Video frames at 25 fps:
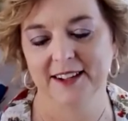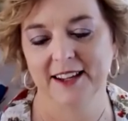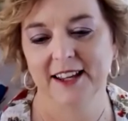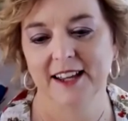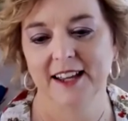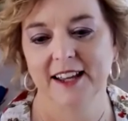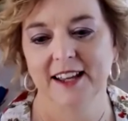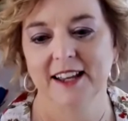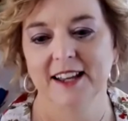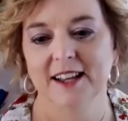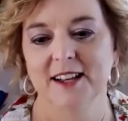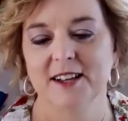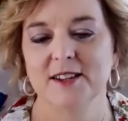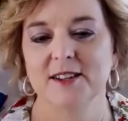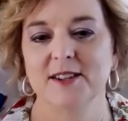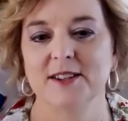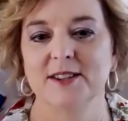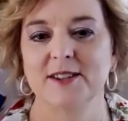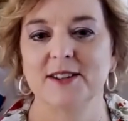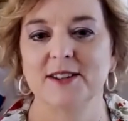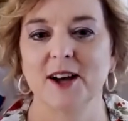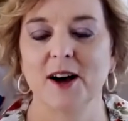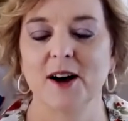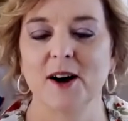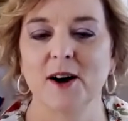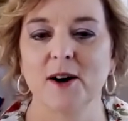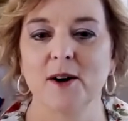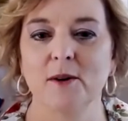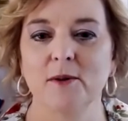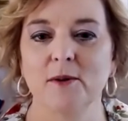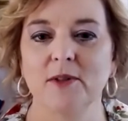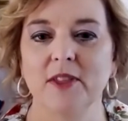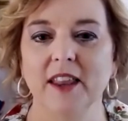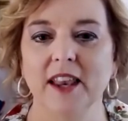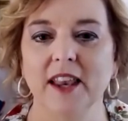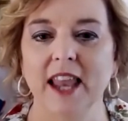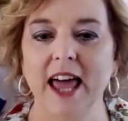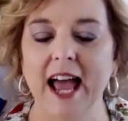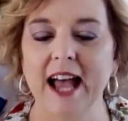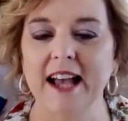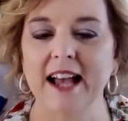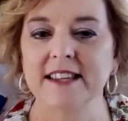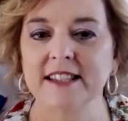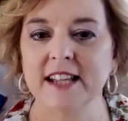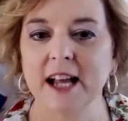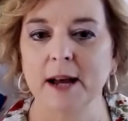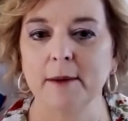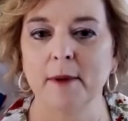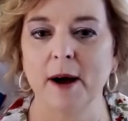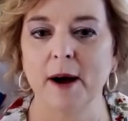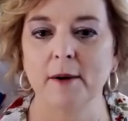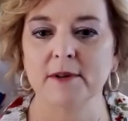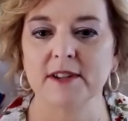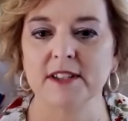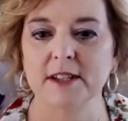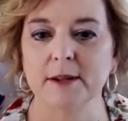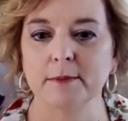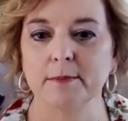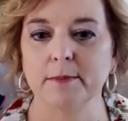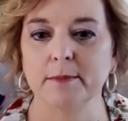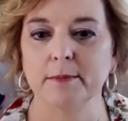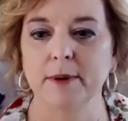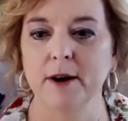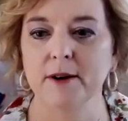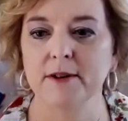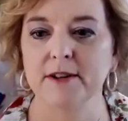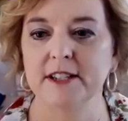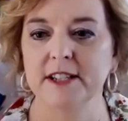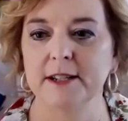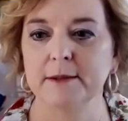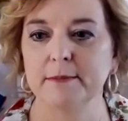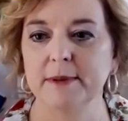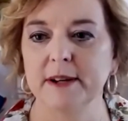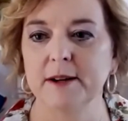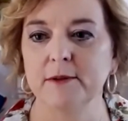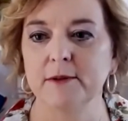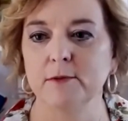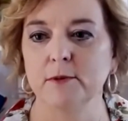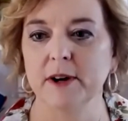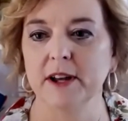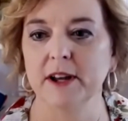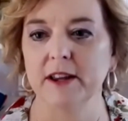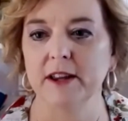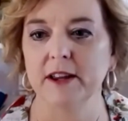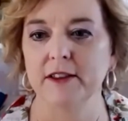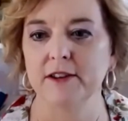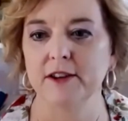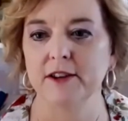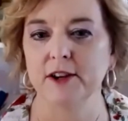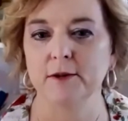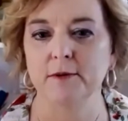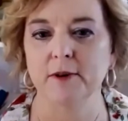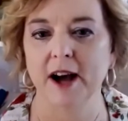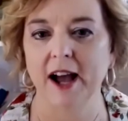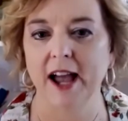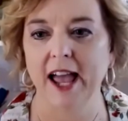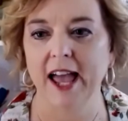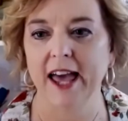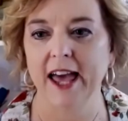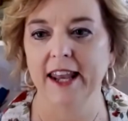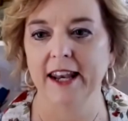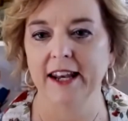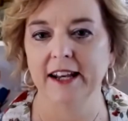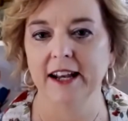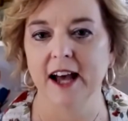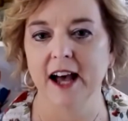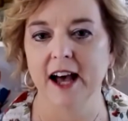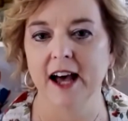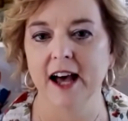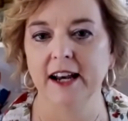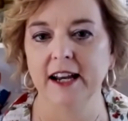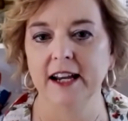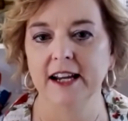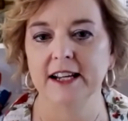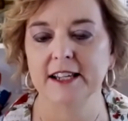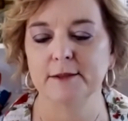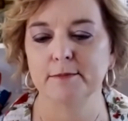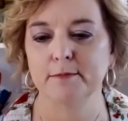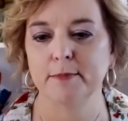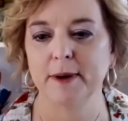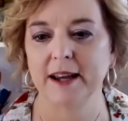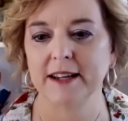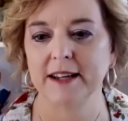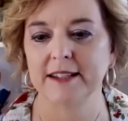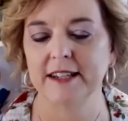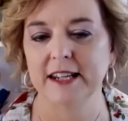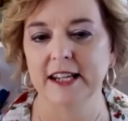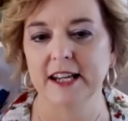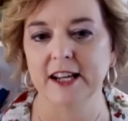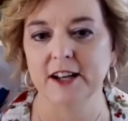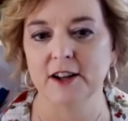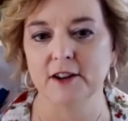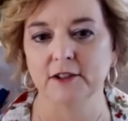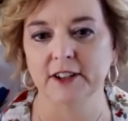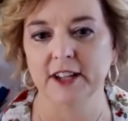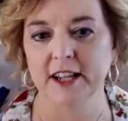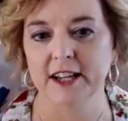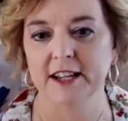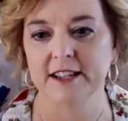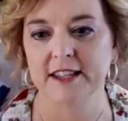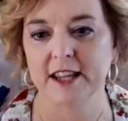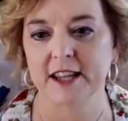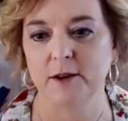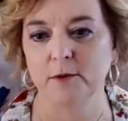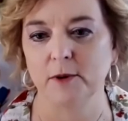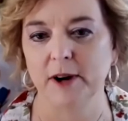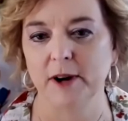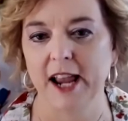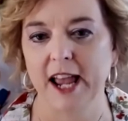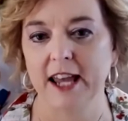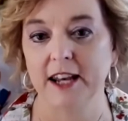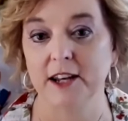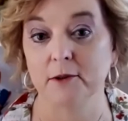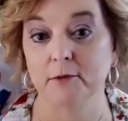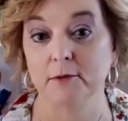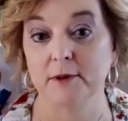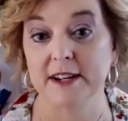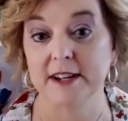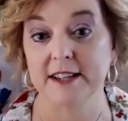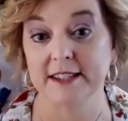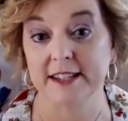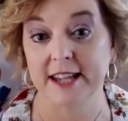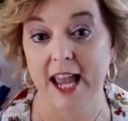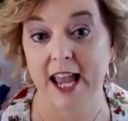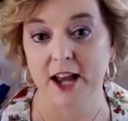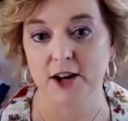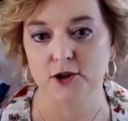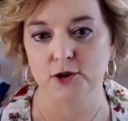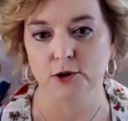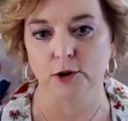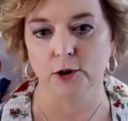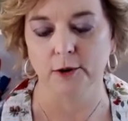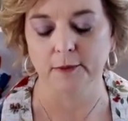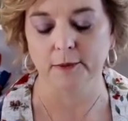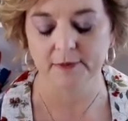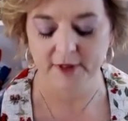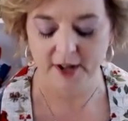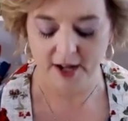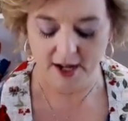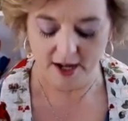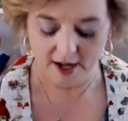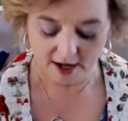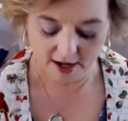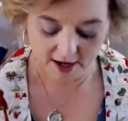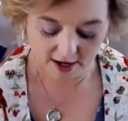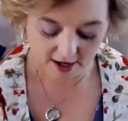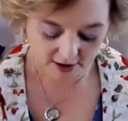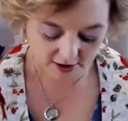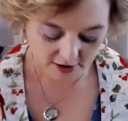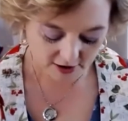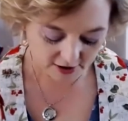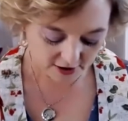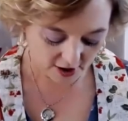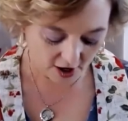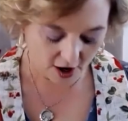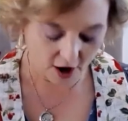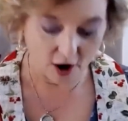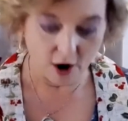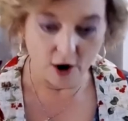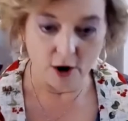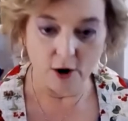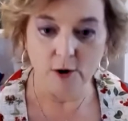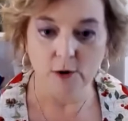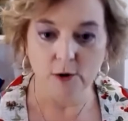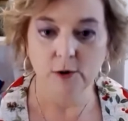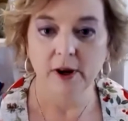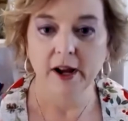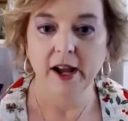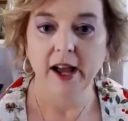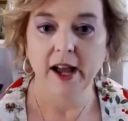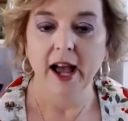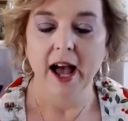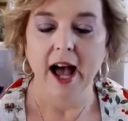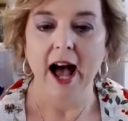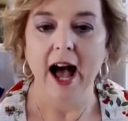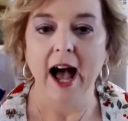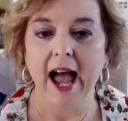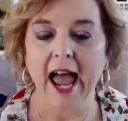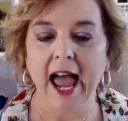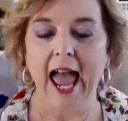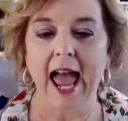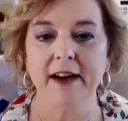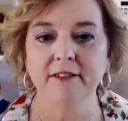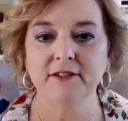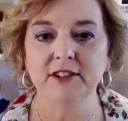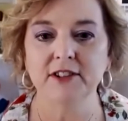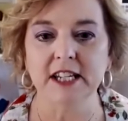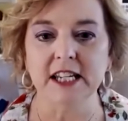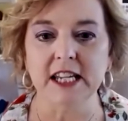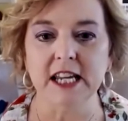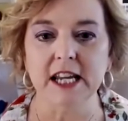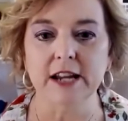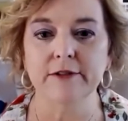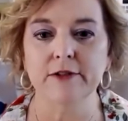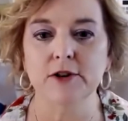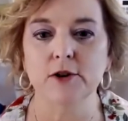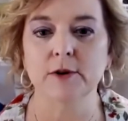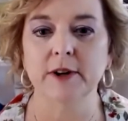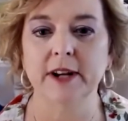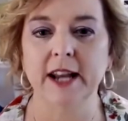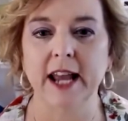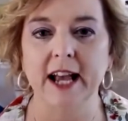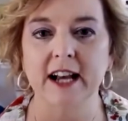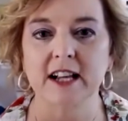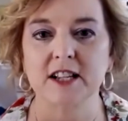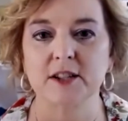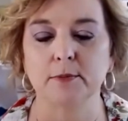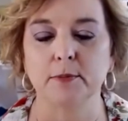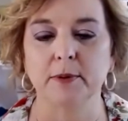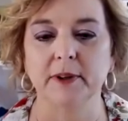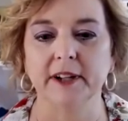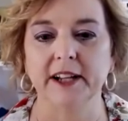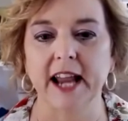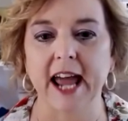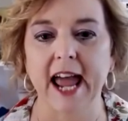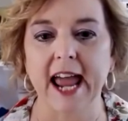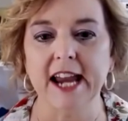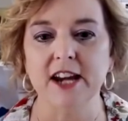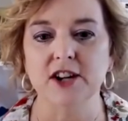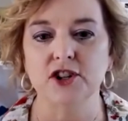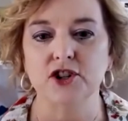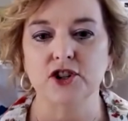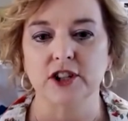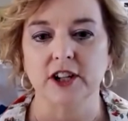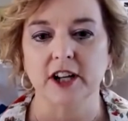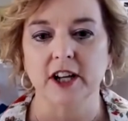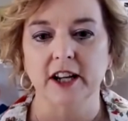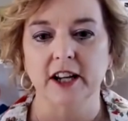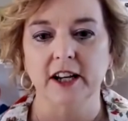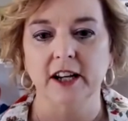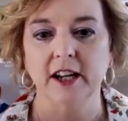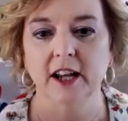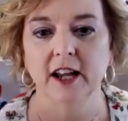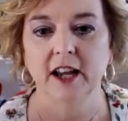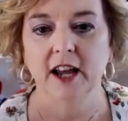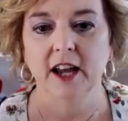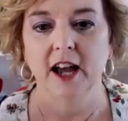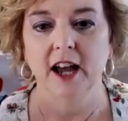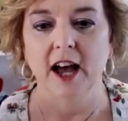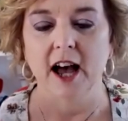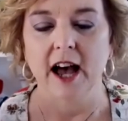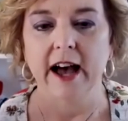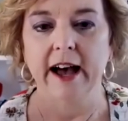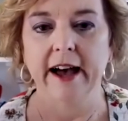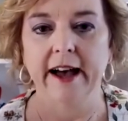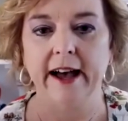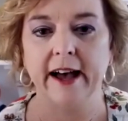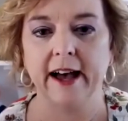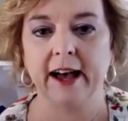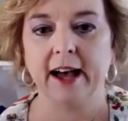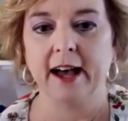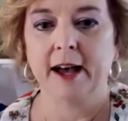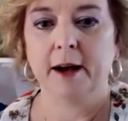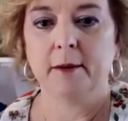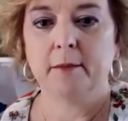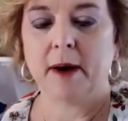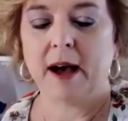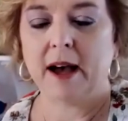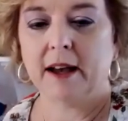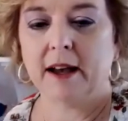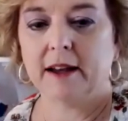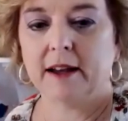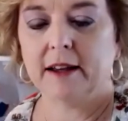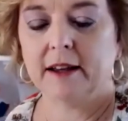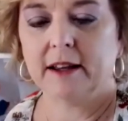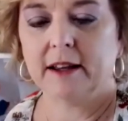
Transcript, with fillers: Okay. So, the last time I was supposed to be with you, I had an unexpected illness and we had to reschedule. So, I have to give you an explanation. Um,